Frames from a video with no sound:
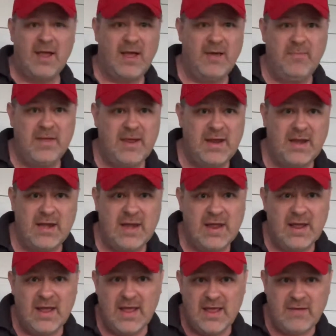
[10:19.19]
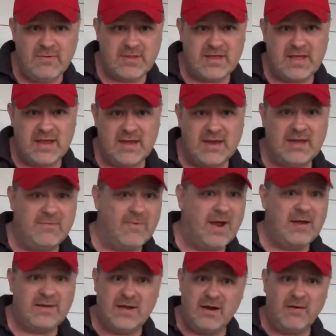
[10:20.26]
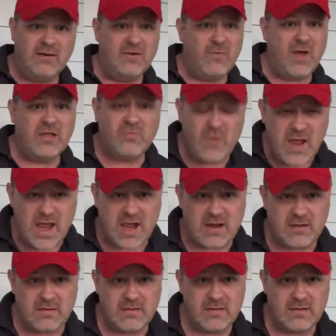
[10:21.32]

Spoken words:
I mean, he was getting it right there in the West Wing,